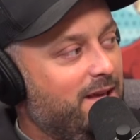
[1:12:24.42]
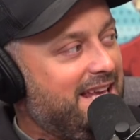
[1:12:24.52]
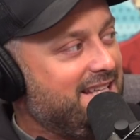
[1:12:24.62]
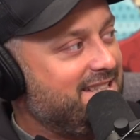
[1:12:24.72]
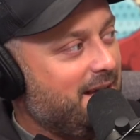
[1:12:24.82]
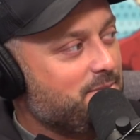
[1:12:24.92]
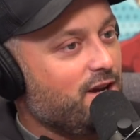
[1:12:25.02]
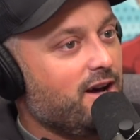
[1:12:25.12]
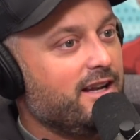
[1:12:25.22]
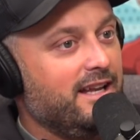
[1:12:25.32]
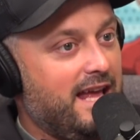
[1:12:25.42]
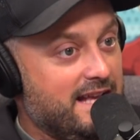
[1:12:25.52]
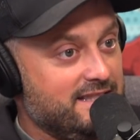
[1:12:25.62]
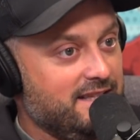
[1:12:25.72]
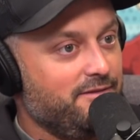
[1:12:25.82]
he steps on it
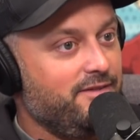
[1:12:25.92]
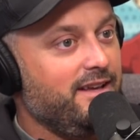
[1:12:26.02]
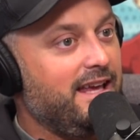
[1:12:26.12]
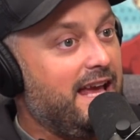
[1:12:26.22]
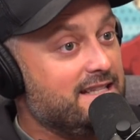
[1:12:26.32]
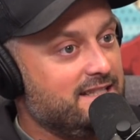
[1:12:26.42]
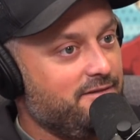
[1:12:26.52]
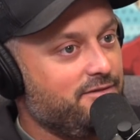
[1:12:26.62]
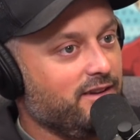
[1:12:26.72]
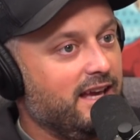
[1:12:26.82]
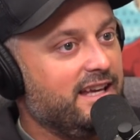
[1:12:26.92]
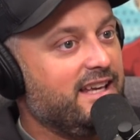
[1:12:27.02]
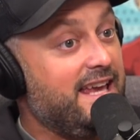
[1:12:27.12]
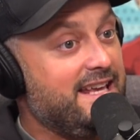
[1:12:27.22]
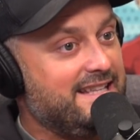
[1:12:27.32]
as if like
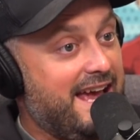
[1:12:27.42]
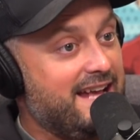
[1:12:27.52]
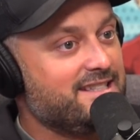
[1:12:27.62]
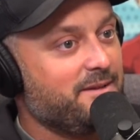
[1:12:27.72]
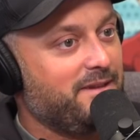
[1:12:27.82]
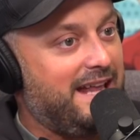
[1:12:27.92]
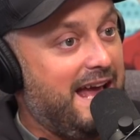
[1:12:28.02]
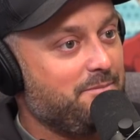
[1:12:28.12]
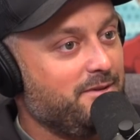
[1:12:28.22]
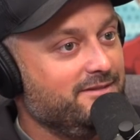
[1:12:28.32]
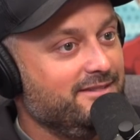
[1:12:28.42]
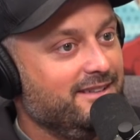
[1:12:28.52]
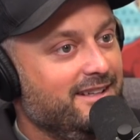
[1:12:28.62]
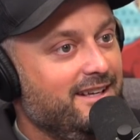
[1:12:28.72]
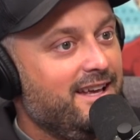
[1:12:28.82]
he's had something happen,
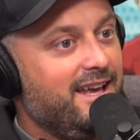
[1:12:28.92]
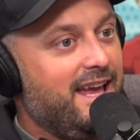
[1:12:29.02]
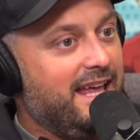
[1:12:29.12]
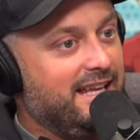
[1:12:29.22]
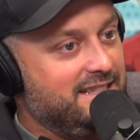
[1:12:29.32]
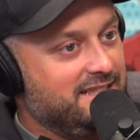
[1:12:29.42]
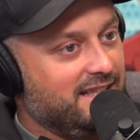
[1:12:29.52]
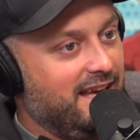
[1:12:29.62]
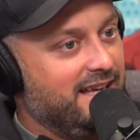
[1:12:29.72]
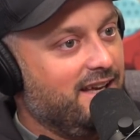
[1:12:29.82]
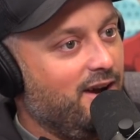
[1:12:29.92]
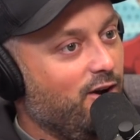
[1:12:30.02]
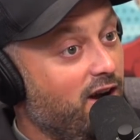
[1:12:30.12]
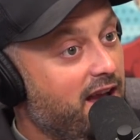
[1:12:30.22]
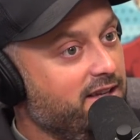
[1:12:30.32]
and he's like, "All
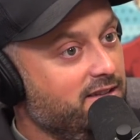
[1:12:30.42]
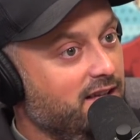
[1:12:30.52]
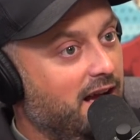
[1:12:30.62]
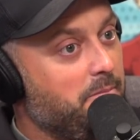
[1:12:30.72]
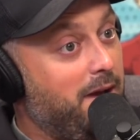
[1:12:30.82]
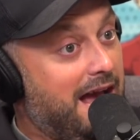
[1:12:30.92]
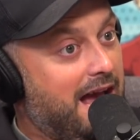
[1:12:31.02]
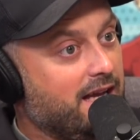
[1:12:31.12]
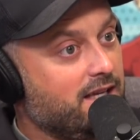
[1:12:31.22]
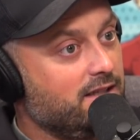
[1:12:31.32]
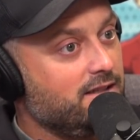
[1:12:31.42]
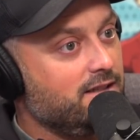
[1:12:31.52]
right, I'm back."